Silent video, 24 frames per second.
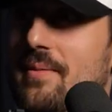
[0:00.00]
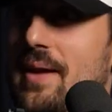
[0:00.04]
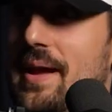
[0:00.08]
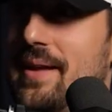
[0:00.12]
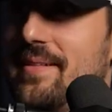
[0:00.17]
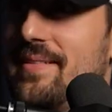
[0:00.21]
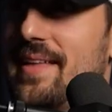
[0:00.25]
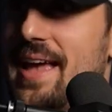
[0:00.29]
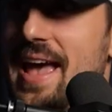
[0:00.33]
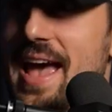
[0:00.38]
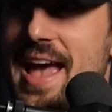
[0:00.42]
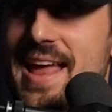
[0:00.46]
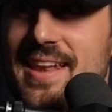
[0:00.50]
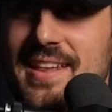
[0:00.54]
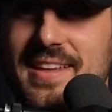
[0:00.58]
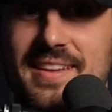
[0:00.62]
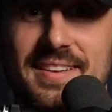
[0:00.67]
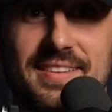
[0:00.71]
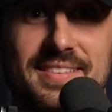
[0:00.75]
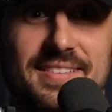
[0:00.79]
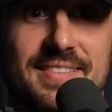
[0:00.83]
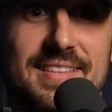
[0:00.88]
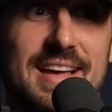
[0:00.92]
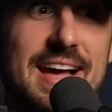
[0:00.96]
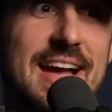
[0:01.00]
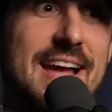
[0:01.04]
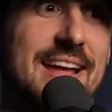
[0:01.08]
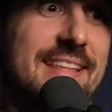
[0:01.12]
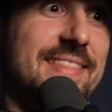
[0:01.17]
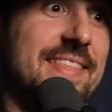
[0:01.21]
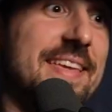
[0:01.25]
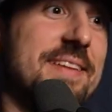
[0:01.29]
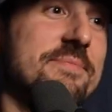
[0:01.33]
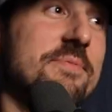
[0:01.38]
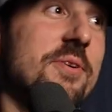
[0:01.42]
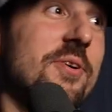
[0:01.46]
Like, that is
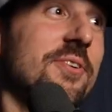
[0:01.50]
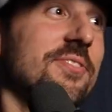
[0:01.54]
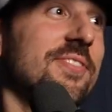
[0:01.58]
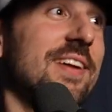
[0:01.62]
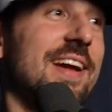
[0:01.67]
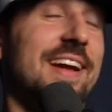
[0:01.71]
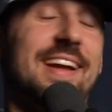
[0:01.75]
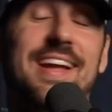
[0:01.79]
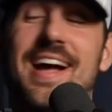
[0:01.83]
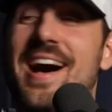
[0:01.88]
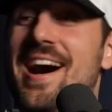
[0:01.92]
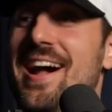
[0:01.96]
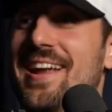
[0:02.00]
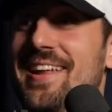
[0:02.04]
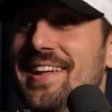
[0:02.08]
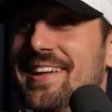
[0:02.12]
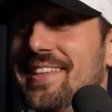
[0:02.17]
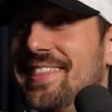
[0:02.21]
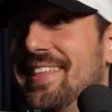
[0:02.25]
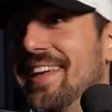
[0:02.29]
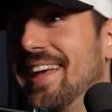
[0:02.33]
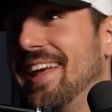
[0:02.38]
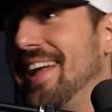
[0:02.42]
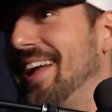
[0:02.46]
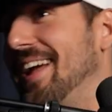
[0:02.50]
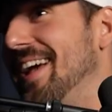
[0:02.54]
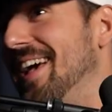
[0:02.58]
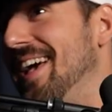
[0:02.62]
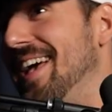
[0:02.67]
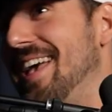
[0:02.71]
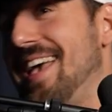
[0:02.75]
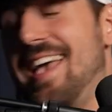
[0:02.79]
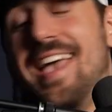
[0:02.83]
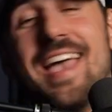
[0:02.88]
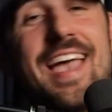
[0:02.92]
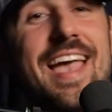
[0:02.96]
like the most iconic thing
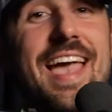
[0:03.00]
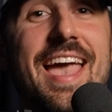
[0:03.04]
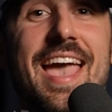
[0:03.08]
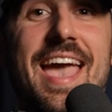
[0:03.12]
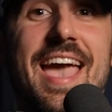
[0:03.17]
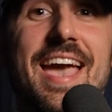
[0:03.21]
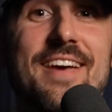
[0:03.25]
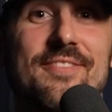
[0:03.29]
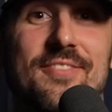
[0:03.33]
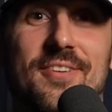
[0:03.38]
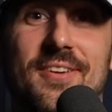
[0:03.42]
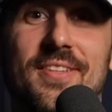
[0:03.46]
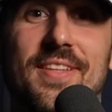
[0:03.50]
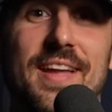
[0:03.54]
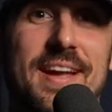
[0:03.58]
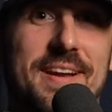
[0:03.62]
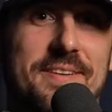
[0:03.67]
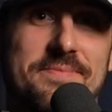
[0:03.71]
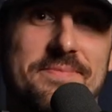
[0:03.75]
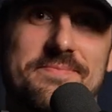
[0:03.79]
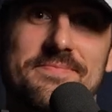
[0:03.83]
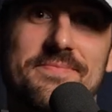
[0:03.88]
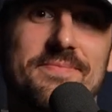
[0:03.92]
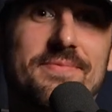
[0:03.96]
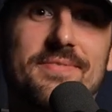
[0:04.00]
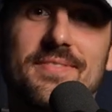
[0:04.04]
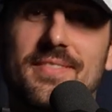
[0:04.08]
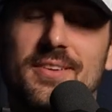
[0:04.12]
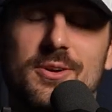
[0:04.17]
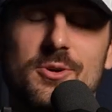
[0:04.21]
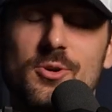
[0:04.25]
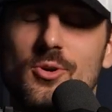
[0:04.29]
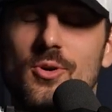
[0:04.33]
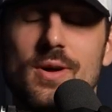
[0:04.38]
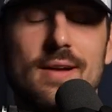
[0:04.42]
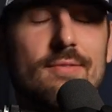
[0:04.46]
ever. Like,
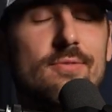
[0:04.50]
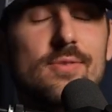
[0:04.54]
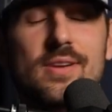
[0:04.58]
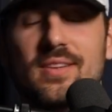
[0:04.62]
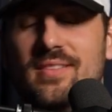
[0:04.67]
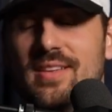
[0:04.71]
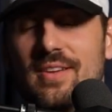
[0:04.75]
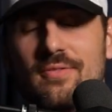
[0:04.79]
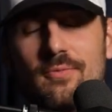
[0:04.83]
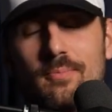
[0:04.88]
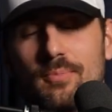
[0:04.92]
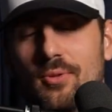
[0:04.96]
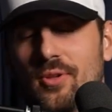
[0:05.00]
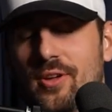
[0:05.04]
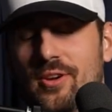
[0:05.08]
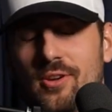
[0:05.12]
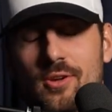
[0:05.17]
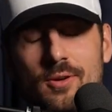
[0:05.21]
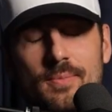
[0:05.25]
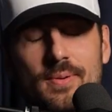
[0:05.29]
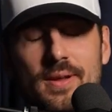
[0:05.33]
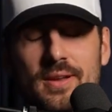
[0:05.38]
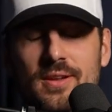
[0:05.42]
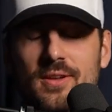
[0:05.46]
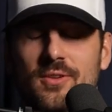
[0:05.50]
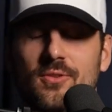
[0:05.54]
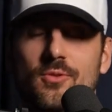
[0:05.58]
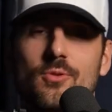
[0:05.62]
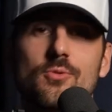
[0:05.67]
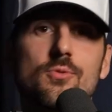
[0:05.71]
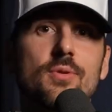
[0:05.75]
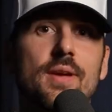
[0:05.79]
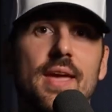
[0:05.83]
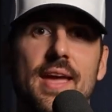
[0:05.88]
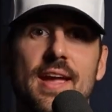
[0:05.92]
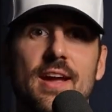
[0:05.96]
cool, everyone has different political opinions.
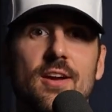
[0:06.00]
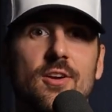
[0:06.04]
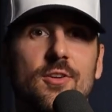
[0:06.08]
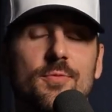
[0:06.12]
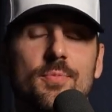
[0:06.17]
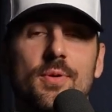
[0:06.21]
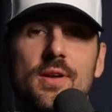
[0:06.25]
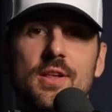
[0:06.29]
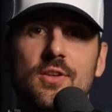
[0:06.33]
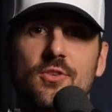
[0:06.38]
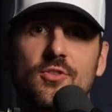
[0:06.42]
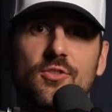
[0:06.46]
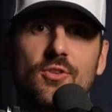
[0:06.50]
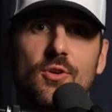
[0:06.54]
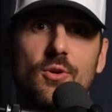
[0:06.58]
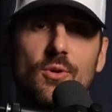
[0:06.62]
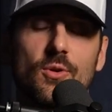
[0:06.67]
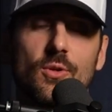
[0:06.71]
Who cares? But it's so